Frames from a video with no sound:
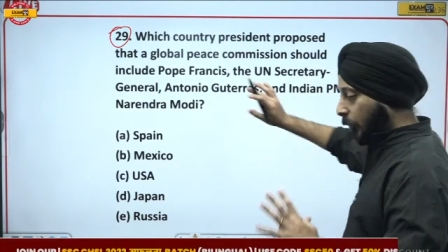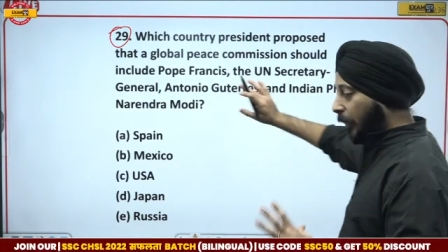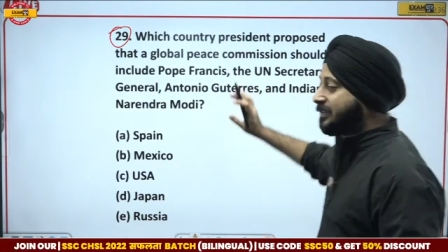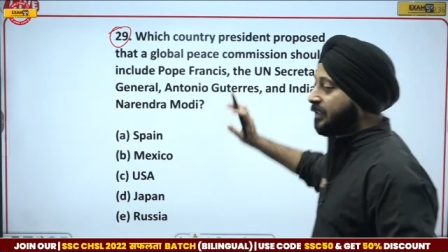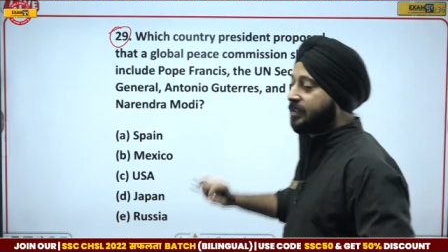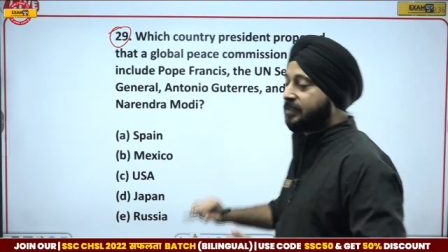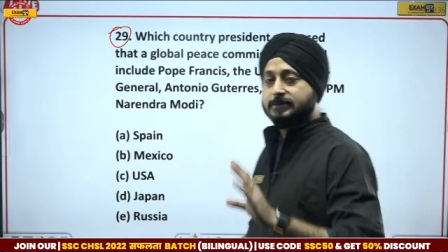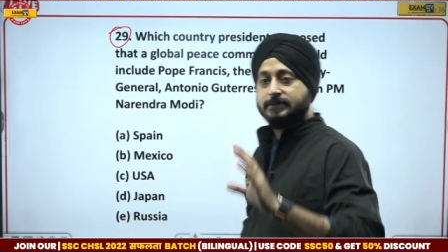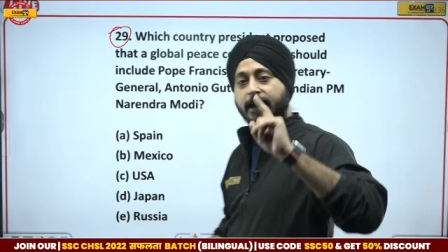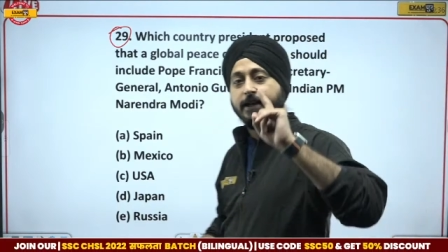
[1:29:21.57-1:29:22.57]
question is,
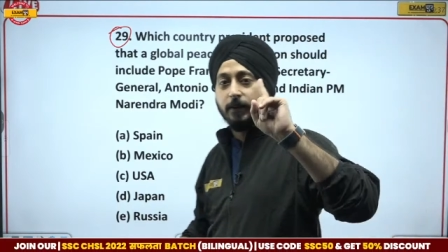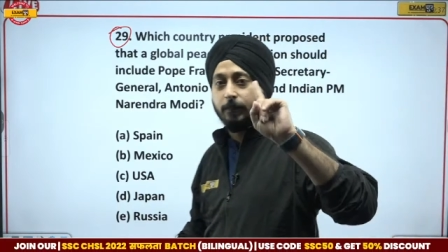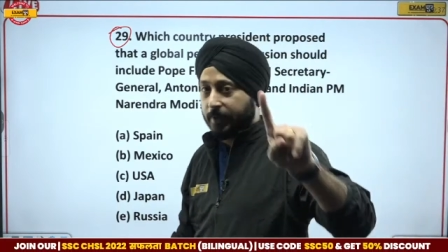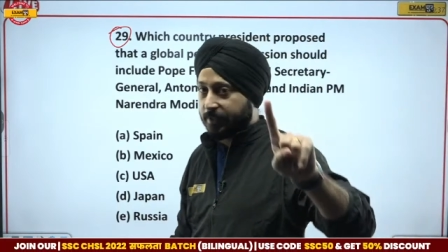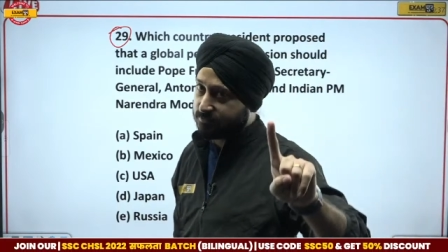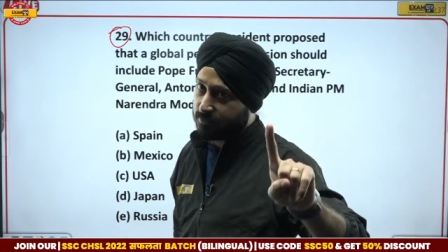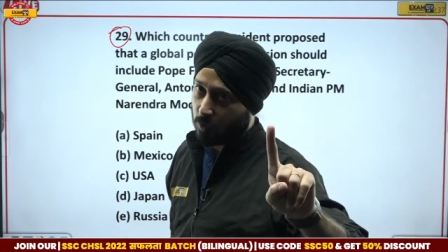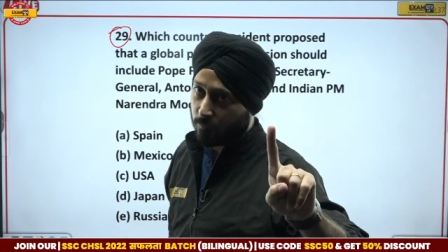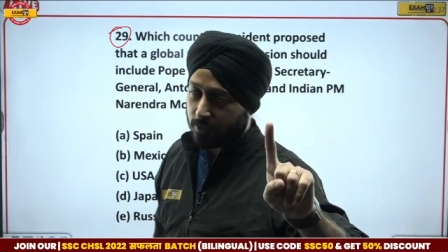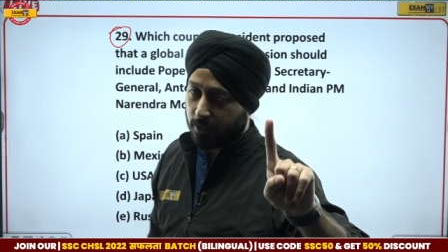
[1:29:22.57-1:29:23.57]
there is a president
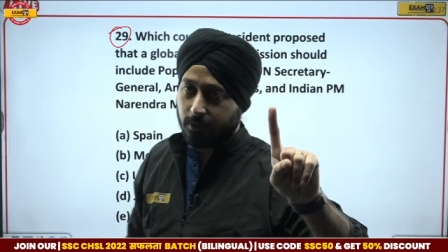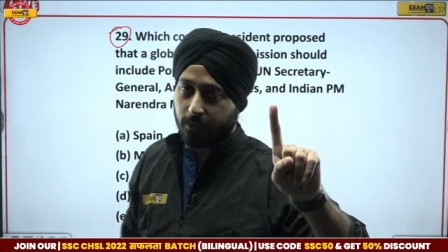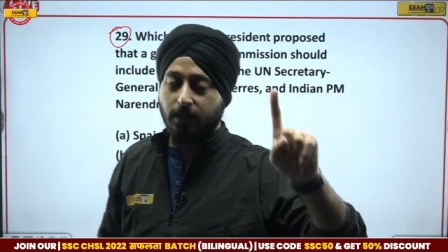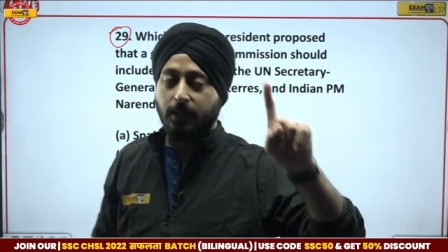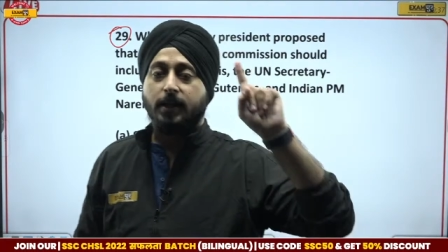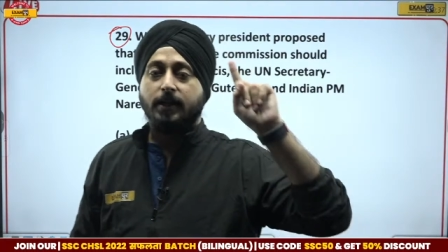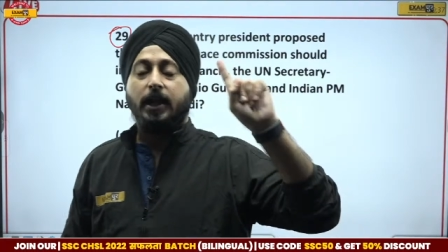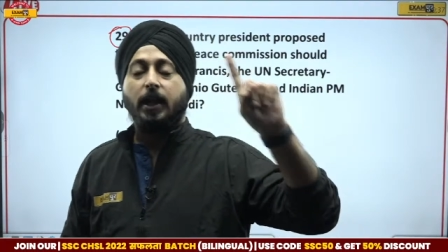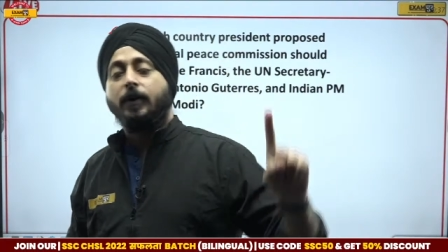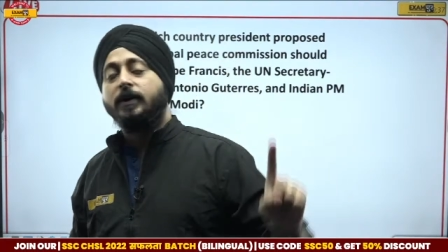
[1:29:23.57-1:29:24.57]
of a country,
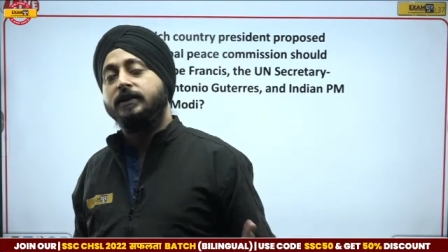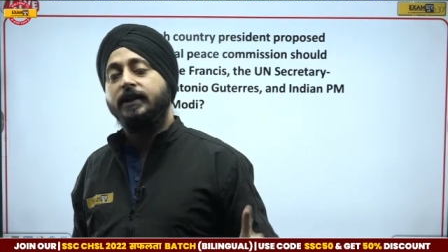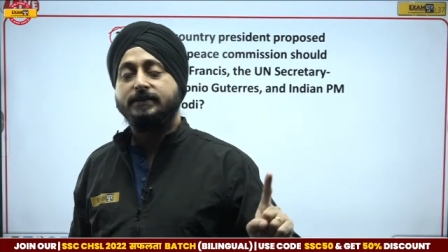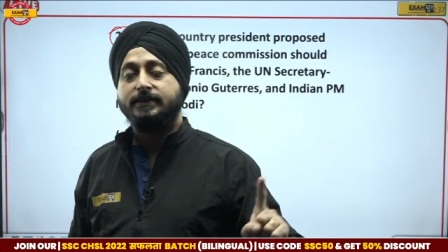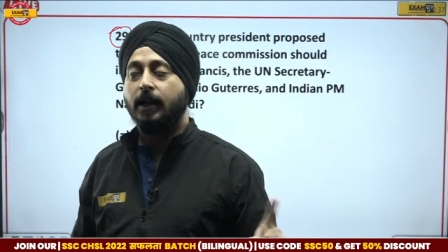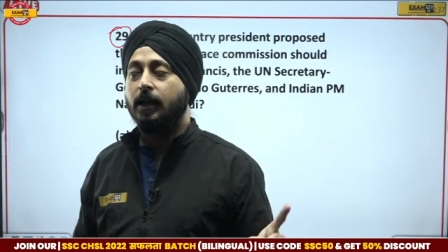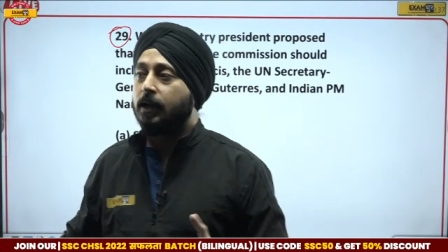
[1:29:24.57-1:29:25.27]
that person has said